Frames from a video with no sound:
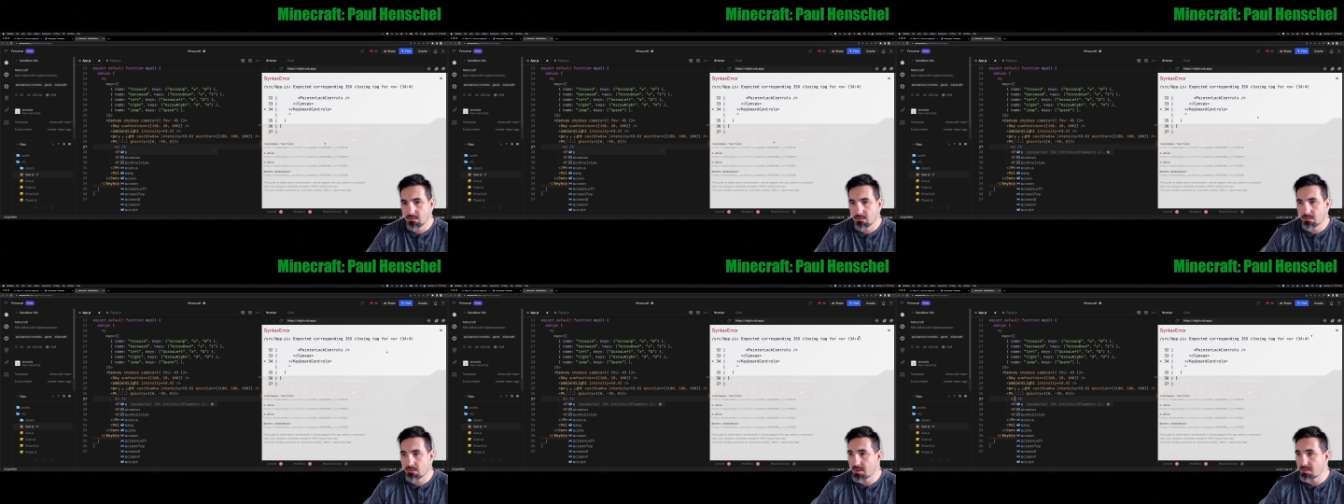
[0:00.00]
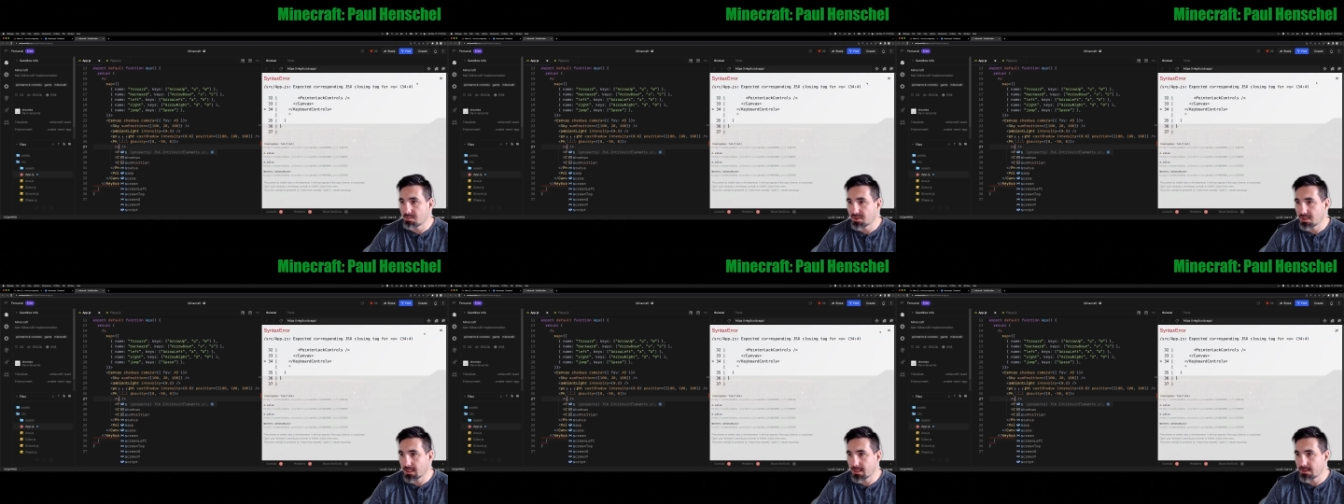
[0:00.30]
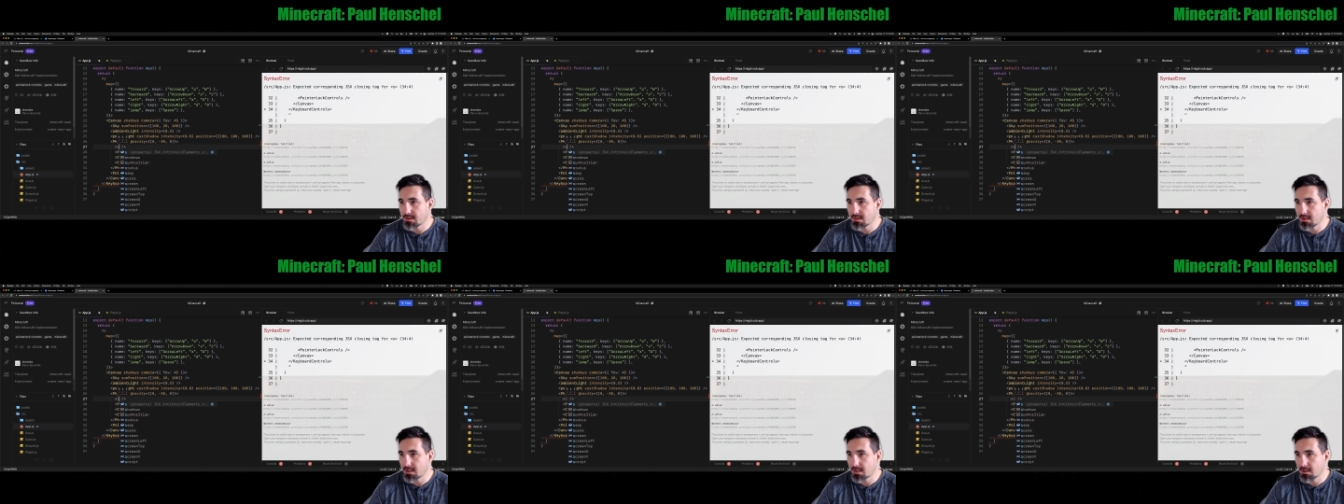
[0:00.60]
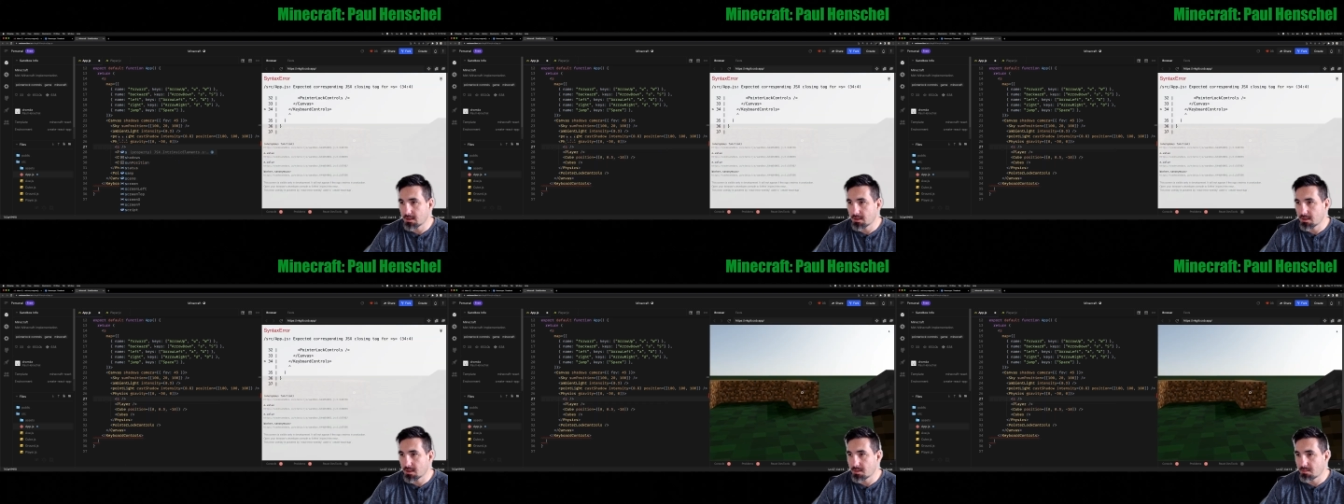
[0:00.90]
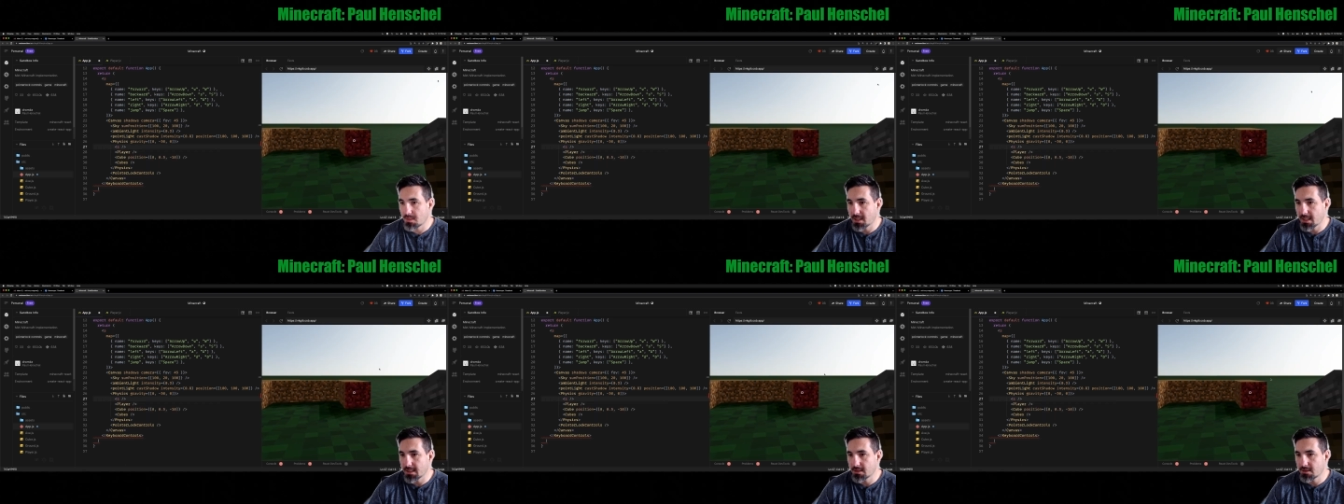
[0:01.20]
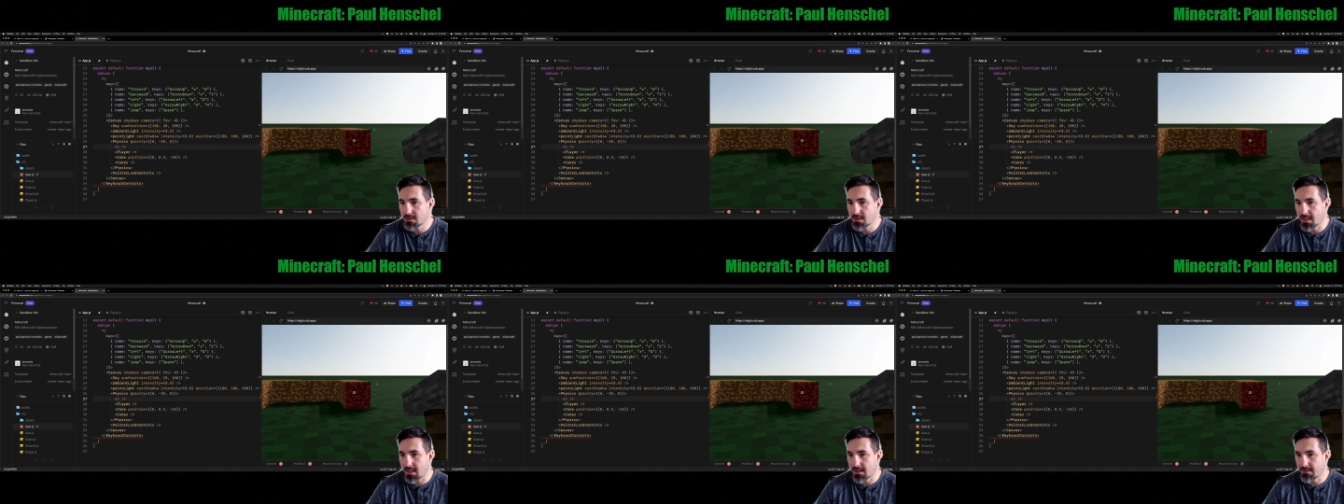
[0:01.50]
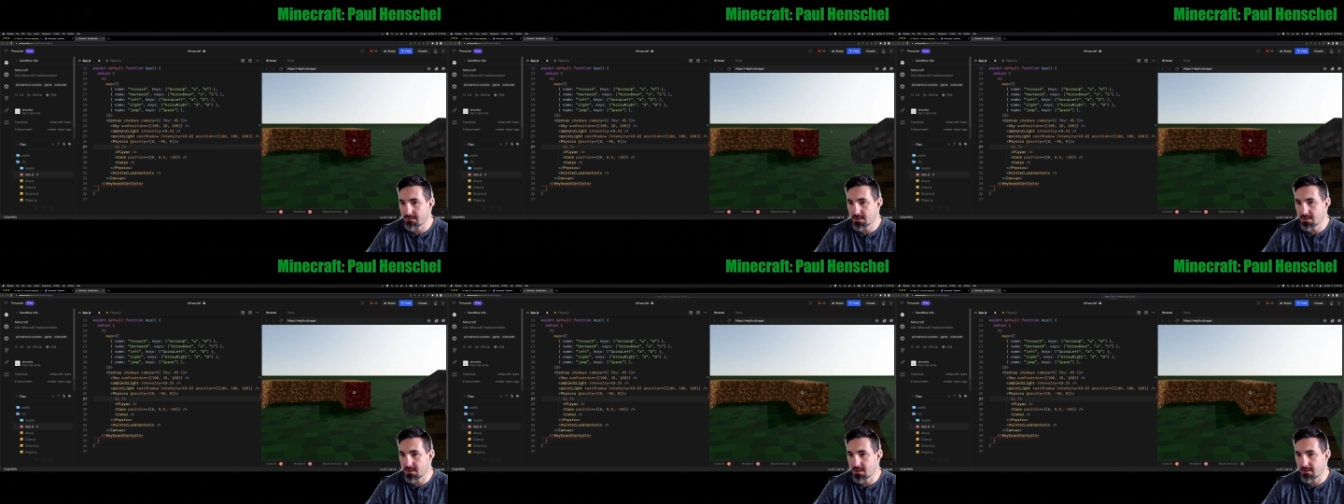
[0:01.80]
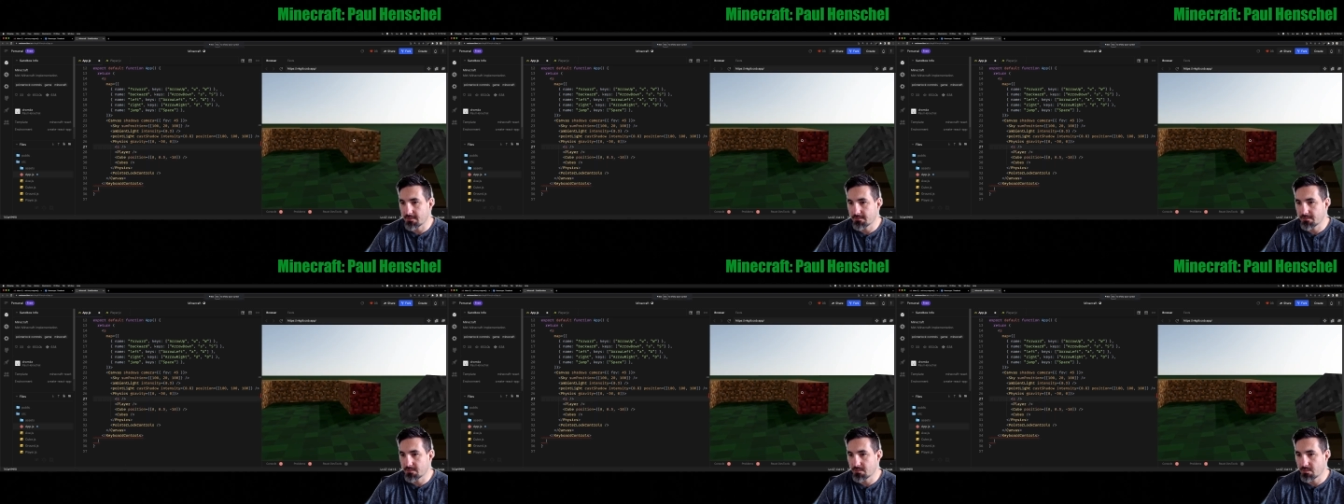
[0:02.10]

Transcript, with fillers: replacing the Minecraft stuff